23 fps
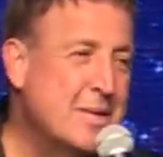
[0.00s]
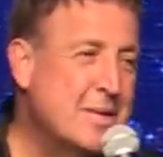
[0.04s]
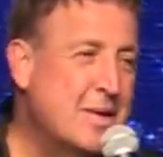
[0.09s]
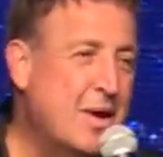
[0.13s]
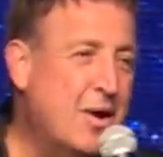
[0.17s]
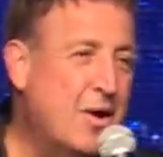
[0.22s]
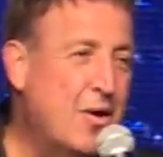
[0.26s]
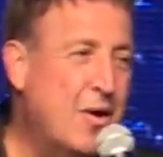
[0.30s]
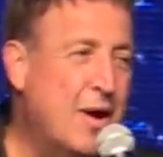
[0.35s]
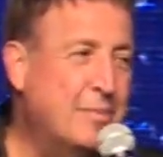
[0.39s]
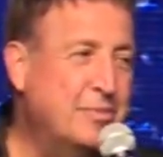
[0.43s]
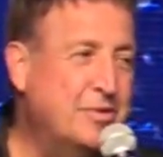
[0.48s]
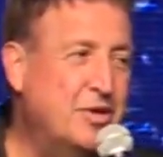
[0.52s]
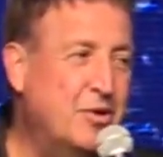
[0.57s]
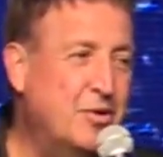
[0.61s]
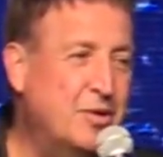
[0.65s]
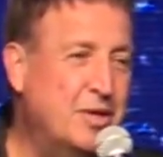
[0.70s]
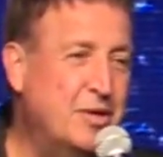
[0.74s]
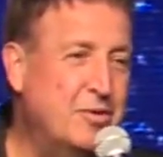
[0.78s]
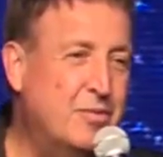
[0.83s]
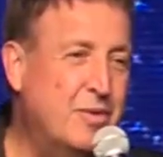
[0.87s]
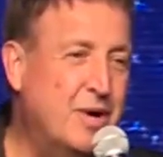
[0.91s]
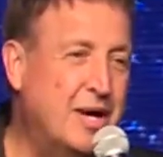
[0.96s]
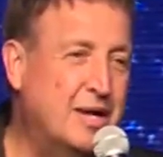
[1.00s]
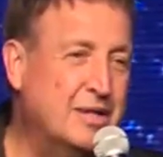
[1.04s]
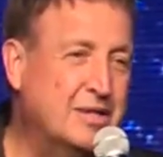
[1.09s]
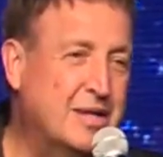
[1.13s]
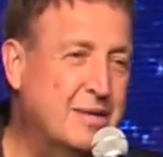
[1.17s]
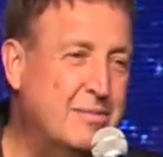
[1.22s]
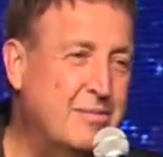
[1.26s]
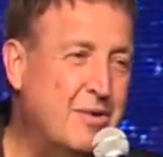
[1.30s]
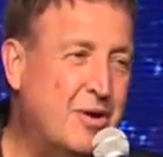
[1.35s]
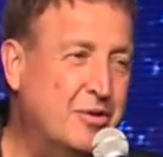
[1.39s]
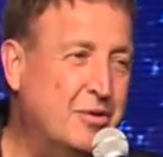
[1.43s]
Oh, I'm the only one.
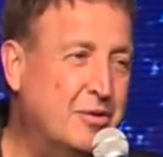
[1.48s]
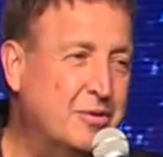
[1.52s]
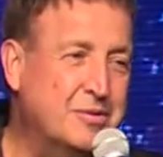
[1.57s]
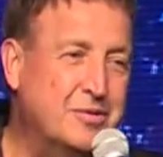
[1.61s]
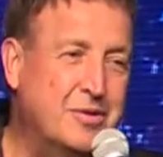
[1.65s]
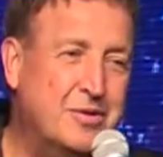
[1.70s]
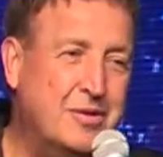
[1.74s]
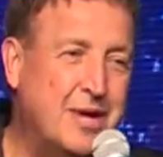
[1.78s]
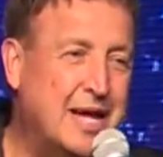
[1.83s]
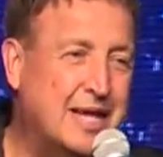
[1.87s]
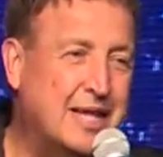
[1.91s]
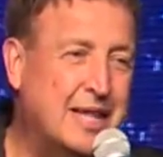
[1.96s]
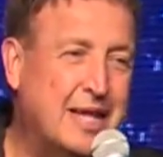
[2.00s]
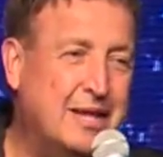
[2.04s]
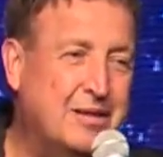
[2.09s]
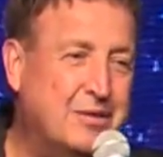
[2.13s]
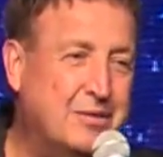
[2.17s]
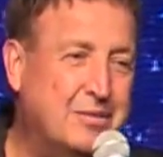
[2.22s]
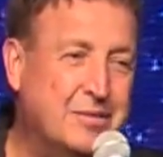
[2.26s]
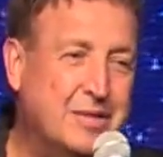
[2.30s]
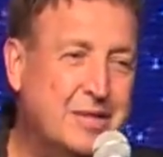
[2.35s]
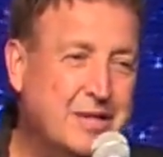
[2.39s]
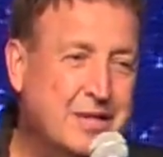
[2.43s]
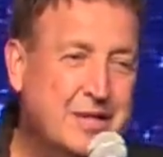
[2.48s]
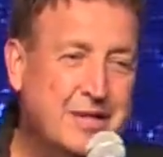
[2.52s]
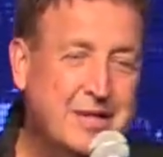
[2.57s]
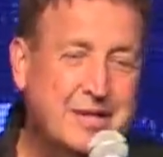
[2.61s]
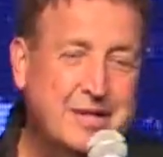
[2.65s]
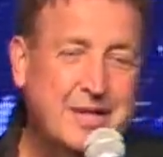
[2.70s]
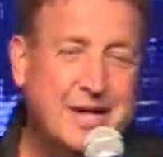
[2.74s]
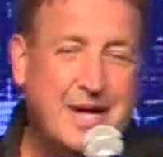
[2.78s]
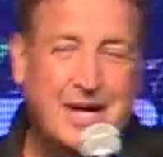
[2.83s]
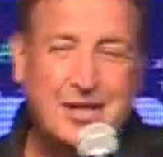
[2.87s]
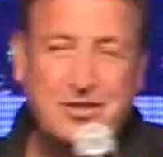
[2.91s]
Come on, don't don't act like don't
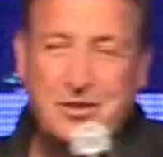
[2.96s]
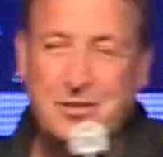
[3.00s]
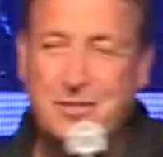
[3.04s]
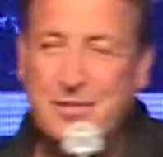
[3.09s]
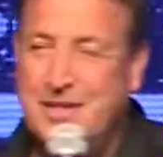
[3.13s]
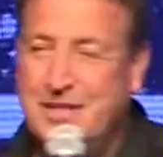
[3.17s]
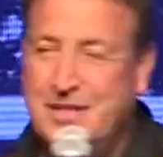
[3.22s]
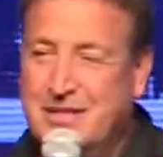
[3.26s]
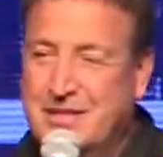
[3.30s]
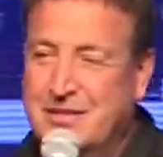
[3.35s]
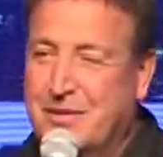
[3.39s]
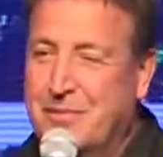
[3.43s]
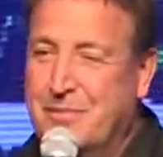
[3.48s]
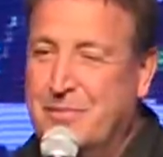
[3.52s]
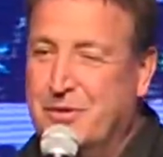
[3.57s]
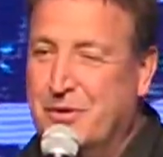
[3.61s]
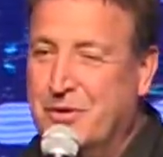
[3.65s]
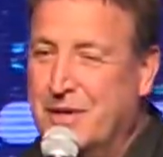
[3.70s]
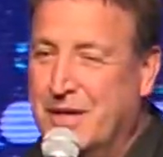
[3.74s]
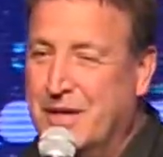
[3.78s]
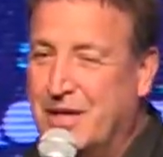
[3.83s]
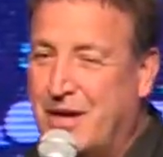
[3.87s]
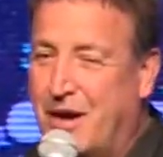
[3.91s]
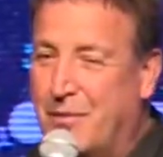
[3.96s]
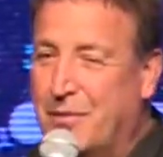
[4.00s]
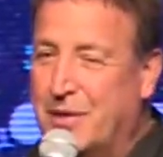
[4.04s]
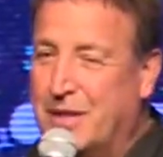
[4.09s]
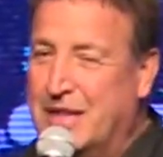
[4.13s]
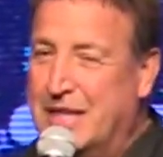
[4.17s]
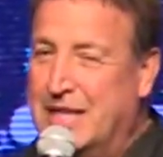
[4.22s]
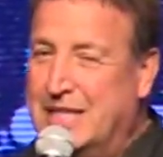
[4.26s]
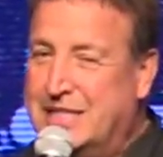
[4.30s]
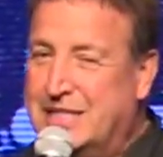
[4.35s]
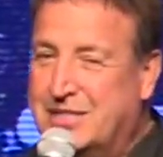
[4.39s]
yeah, don't be don't don't get all
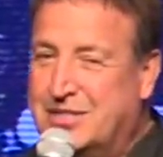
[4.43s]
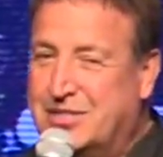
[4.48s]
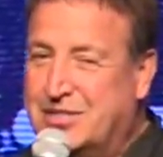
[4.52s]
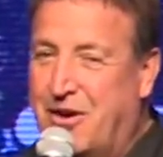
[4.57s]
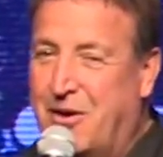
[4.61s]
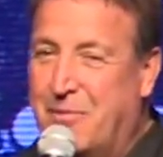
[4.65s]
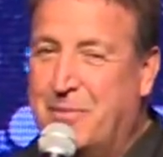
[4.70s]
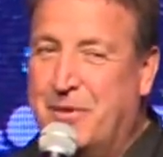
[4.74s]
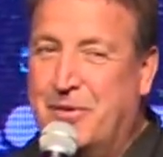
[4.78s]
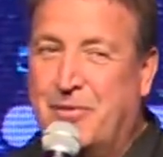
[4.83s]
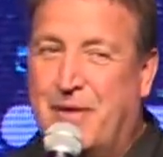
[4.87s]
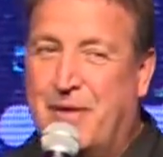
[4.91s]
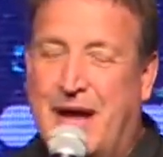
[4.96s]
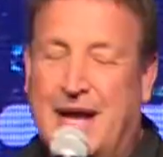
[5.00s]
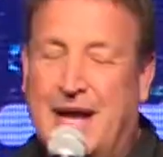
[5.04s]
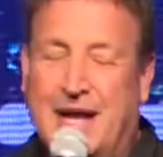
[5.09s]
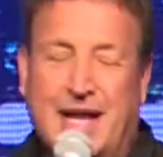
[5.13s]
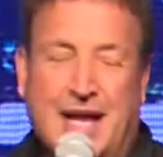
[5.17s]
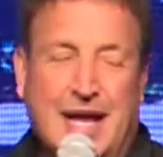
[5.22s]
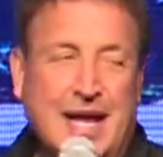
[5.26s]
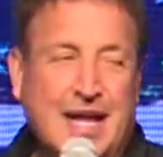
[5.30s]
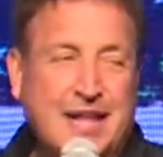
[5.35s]
religious on me, right?